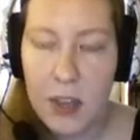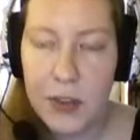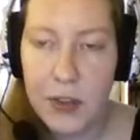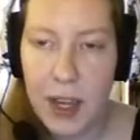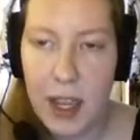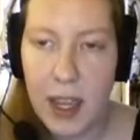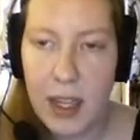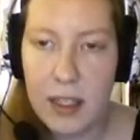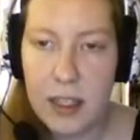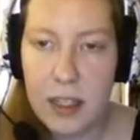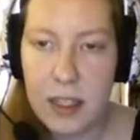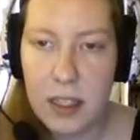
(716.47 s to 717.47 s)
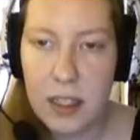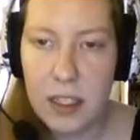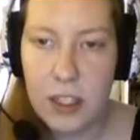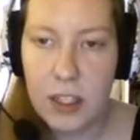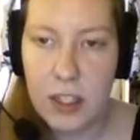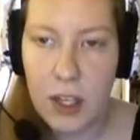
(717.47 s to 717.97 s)
Create
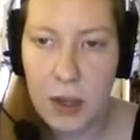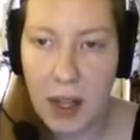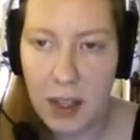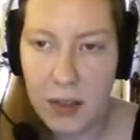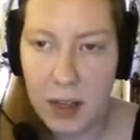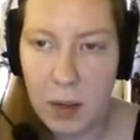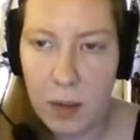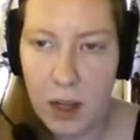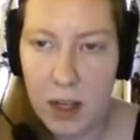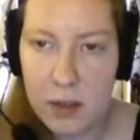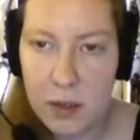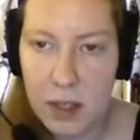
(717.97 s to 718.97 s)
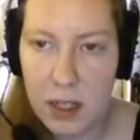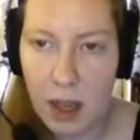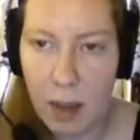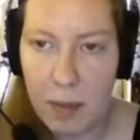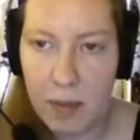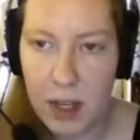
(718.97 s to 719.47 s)
2 elevator blocks, one on
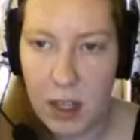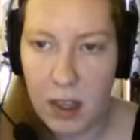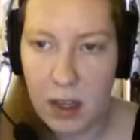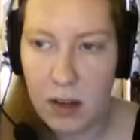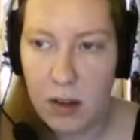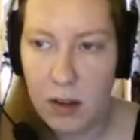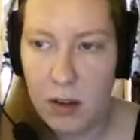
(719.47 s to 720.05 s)
top of another.